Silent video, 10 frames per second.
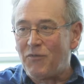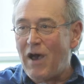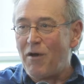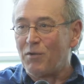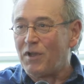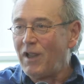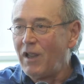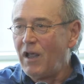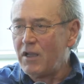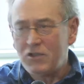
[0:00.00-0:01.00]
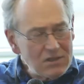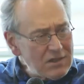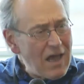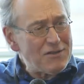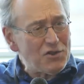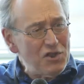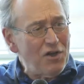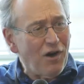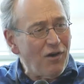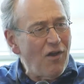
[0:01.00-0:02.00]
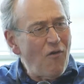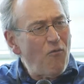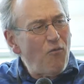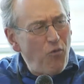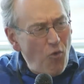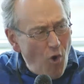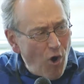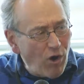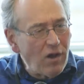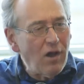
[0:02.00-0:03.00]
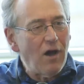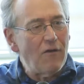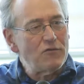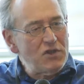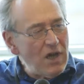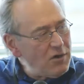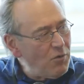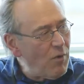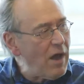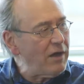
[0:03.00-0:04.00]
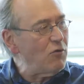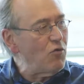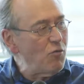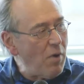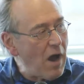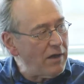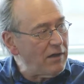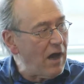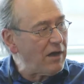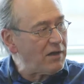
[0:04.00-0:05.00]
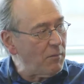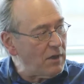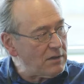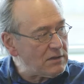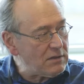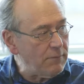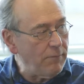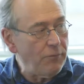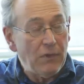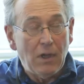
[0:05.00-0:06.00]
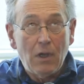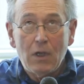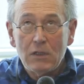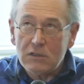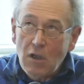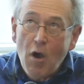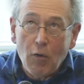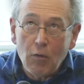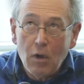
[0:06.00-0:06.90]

found just last year full of genuine UPA documents. So,